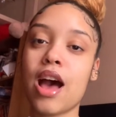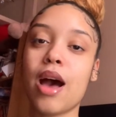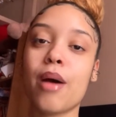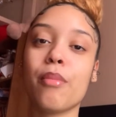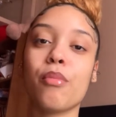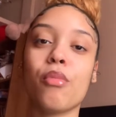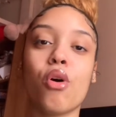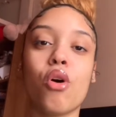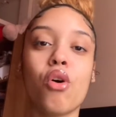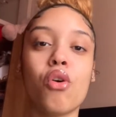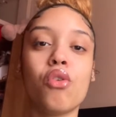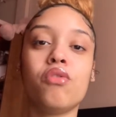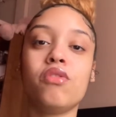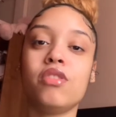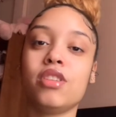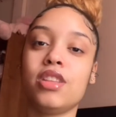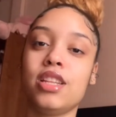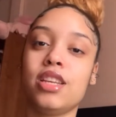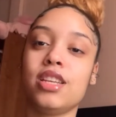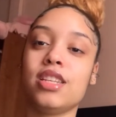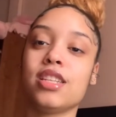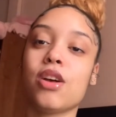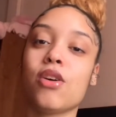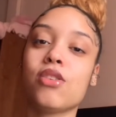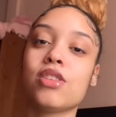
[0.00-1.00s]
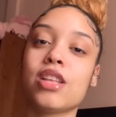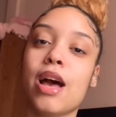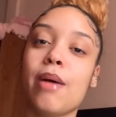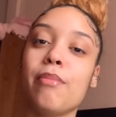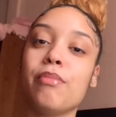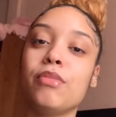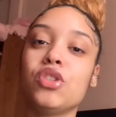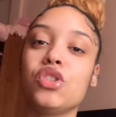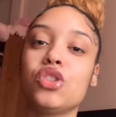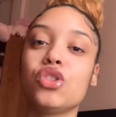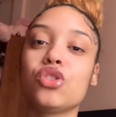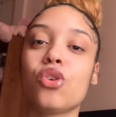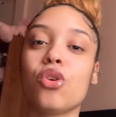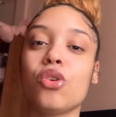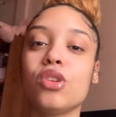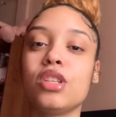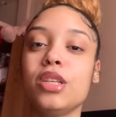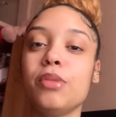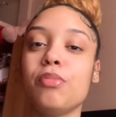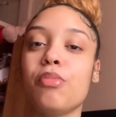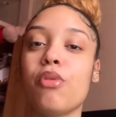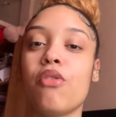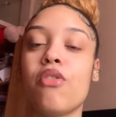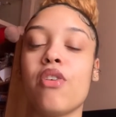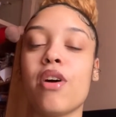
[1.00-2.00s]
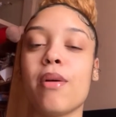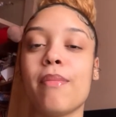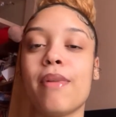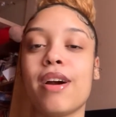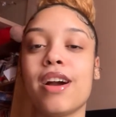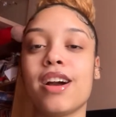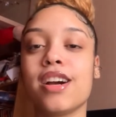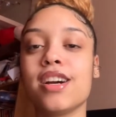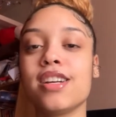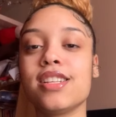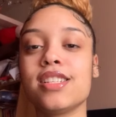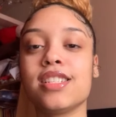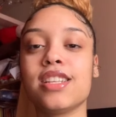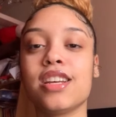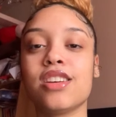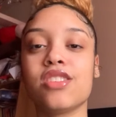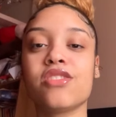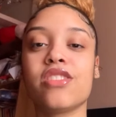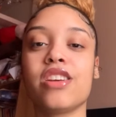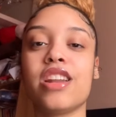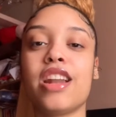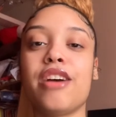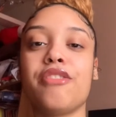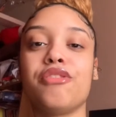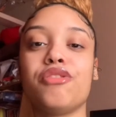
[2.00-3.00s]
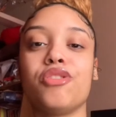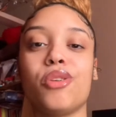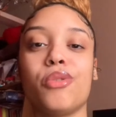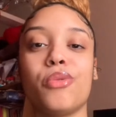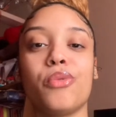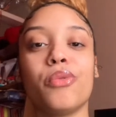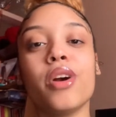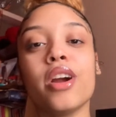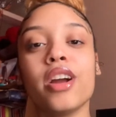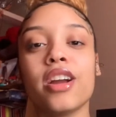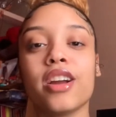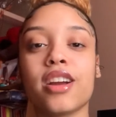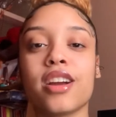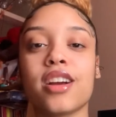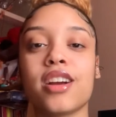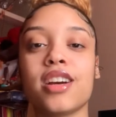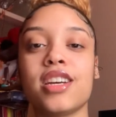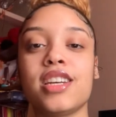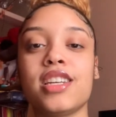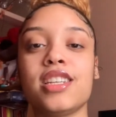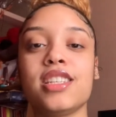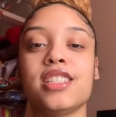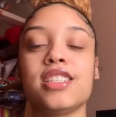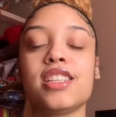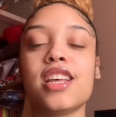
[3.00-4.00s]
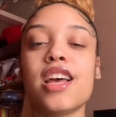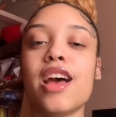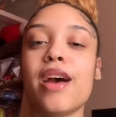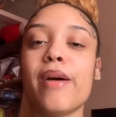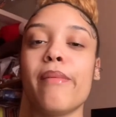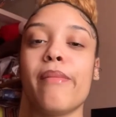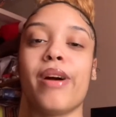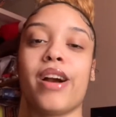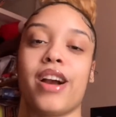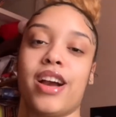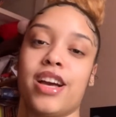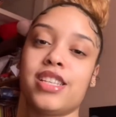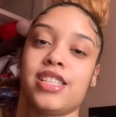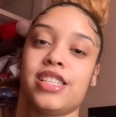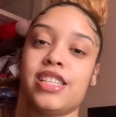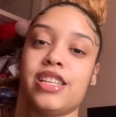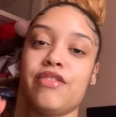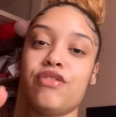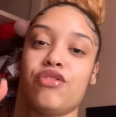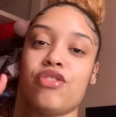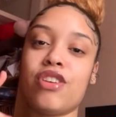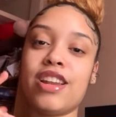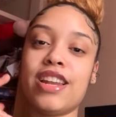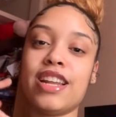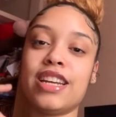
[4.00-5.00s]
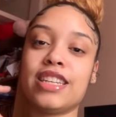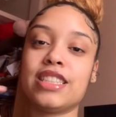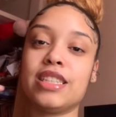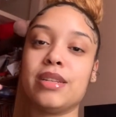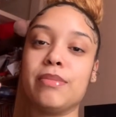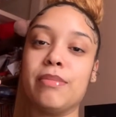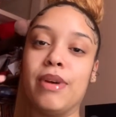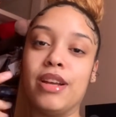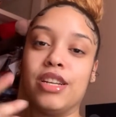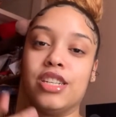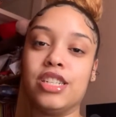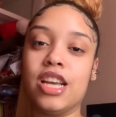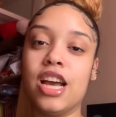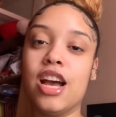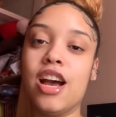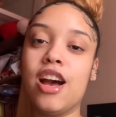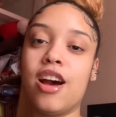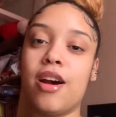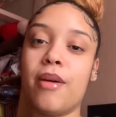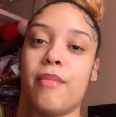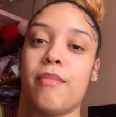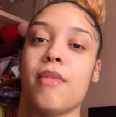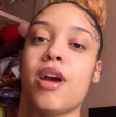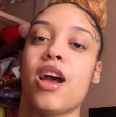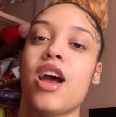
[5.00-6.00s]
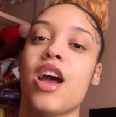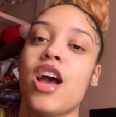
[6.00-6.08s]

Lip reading: I'm over this. I was like, I'm gonna just go sleep over at my cousin's house right after work because my cousin lived right next to my job.